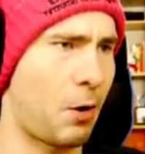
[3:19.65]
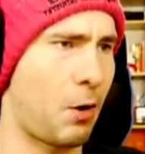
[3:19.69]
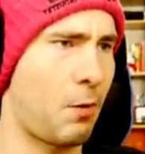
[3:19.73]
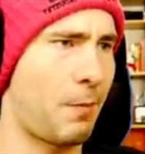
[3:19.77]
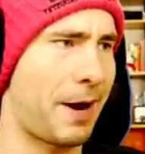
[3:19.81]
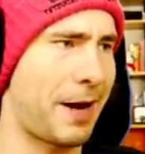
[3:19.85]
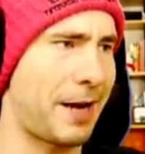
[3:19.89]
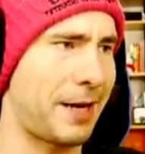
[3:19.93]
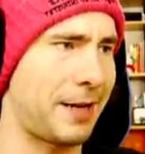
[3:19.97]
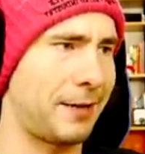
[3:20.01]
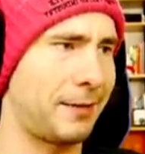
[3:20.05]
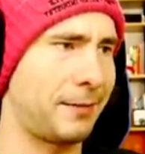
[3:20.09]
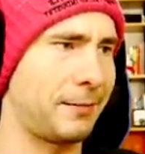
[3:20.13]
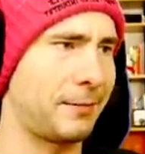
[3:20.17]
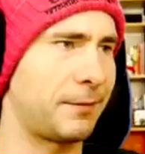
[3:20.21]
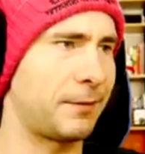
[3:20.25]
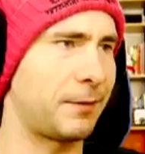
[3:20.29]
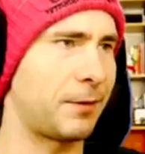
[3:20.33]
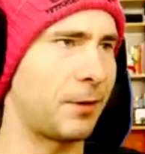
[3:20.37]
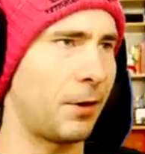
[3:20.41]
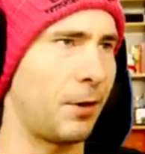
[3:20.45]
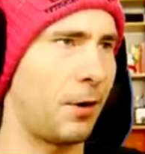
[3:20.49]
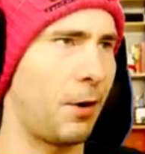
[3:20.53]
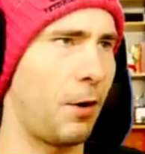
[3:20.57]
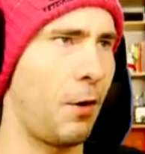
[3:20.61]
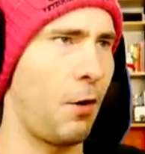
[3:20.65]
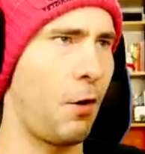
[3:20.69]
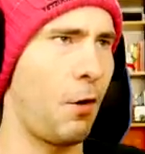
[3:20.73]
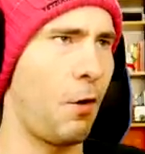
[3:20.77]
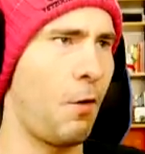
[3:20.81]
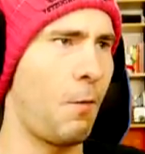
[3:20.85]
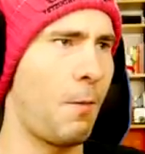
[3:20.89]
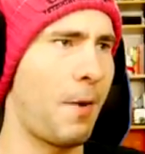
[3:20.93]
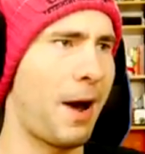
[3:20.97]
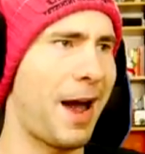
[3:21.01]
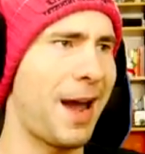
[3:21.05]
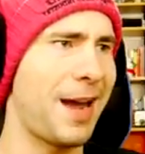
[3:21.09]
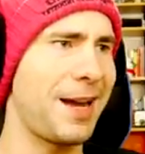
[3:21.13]
Oh my...
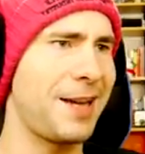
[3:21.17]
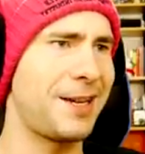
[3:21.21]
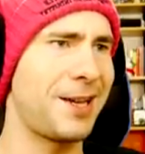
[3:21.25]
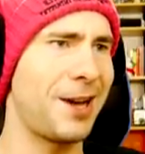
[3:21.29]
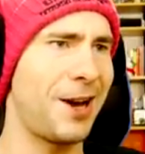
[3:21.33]
Oh my